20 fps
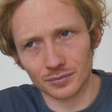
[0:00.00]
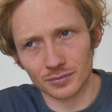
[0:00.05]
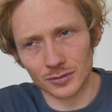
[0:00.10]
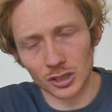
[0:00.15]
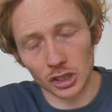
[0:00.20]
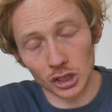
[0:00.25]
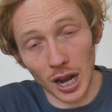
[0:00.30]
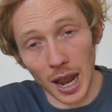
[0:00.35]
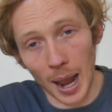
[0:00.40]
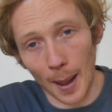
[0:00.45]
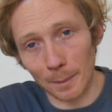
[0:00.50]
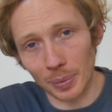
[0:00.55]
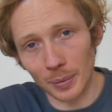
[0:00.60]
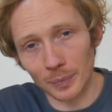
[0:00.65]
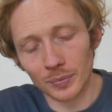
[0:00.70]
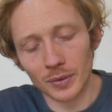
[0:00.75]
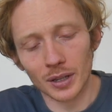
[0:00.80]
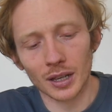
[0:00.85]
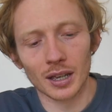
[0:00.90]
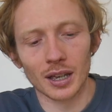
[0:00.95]

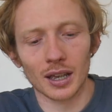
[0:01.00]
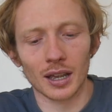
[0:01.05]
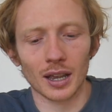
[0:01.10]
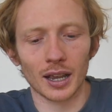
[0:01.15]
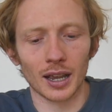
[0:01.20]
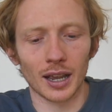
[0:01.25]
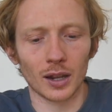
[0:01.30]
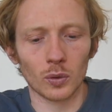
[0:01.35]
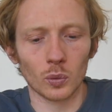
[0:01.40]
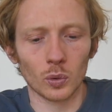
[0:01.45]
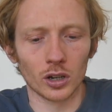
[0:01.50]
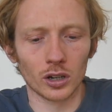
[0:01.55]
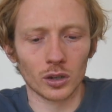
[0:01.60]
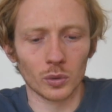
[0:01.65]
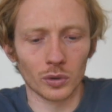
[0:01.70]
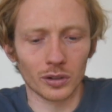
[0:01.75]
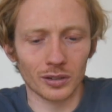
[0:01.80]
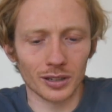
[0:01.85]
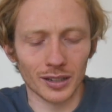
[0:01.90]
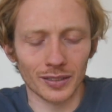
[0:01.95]
shop, and
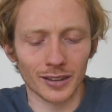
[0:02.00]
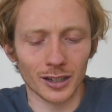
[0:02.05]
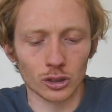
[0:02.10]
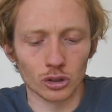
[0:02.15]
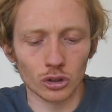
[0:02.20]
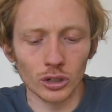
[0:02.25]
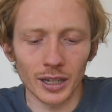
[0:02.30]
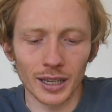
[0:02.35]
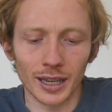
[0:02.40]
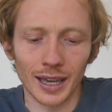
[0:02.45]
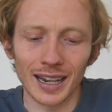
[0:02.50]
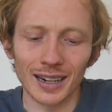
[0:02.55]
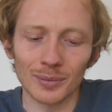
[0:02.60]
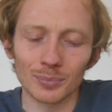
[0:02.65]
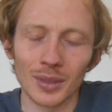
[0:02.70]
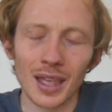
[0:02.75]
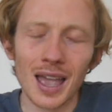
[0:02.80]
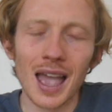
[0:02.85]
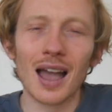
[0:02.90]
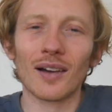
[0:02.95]
we're sitting there drinking,
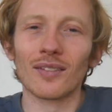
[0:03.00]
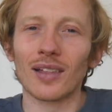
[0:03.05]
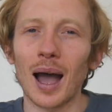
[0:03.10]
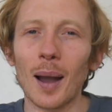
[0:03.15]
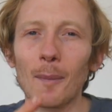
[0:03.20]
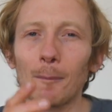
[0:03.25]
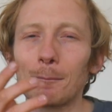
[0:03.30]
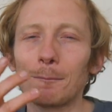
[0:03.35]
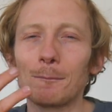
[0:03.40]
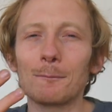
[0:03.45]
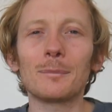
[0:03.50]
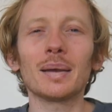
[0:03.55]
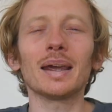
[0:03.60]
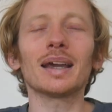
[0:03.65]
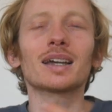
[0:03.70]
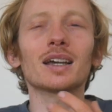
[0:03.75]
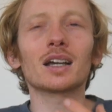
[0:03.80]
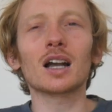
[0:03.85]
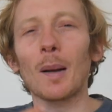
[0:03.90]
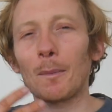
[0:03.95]
and I'm
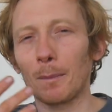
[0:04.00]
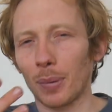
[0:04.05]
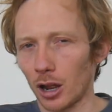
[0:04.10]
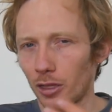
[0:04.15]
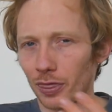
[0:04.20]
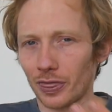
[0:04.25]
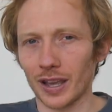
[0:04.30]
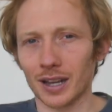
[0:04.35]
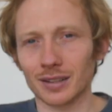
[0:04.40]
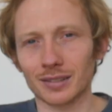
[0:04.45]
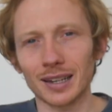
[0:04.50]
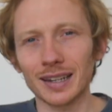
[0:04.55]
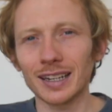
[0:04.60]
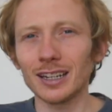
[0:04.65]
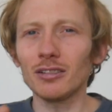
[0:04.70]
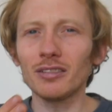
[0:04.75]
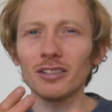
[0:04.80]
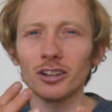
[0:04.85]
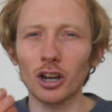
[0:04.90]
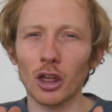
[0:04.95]
picking up on things. And
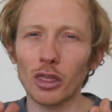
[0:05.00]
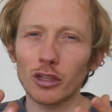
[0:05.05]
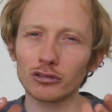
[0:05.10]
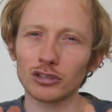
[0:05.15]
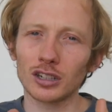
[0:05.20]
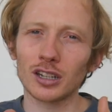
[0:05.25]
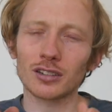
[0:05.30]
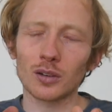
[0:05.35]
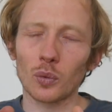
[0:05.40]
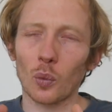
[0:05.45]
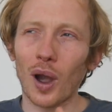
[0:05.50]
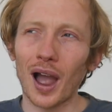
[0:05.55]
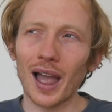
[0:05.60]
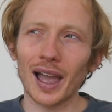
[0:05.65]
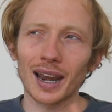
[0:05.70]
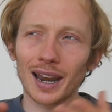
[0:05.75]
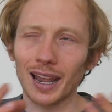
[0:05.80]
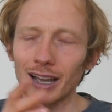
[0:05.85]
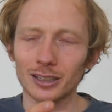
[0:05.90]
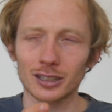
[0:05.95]
here's another reason why
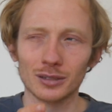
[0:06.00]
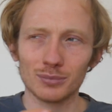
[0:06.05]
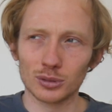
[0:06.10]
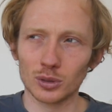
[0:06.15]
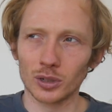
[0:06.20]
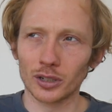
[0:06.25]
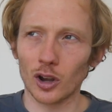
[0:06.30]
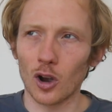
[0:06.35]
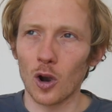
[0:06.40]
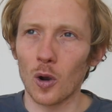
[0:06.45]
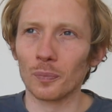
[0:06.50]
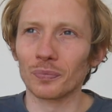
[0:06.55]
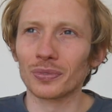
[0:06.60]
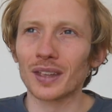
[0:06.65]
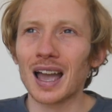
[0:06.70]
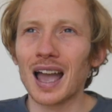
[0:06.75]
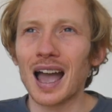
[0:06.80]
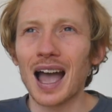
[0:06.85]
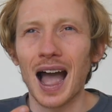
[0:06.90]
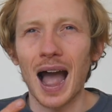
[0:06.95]
I like to brew at home.
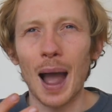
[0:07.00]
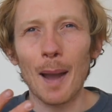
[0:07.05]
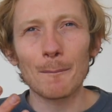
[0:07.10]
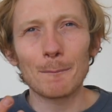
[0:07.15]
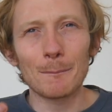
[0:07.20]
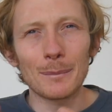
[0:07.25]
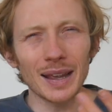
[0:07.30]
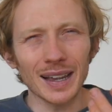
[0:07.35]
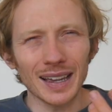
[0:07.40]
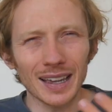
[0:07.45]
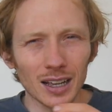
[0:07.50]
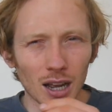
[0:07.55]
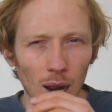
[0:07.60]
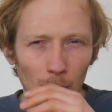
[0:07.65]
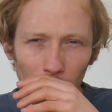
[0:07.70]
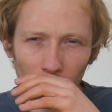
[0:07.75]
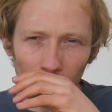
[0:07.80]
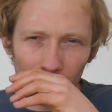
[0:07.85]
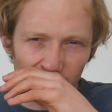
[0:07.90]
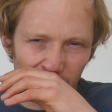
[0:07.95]
I'm picking
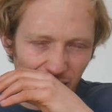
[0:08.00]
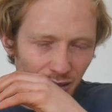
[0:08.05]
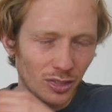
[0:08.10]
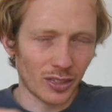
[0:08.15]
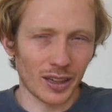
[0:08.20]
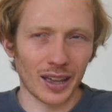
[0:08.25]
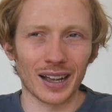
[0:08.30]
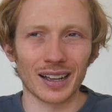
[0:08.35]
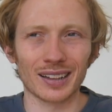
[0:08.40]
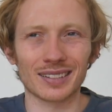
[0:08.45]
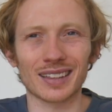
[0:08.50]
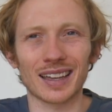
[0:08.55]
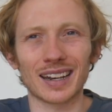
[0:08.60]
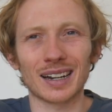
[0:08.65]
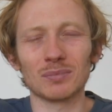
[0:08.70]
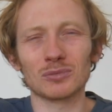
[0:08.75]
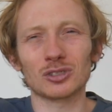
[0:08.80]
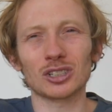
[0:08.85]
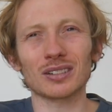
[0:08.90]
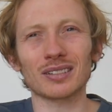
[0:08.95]
up on these things, and
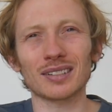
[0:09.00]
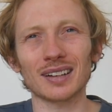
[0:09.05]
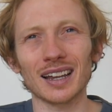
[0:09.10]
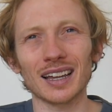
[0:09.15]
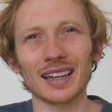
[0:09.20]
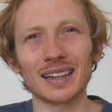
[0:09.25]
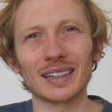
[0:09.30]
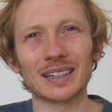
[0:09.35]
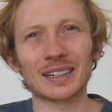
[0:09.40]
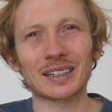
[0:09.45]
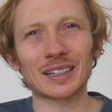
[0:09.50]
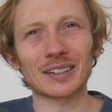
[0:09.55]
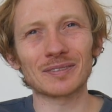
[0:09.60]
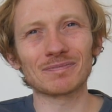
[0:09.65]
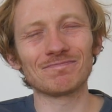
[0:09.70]
I'm just like,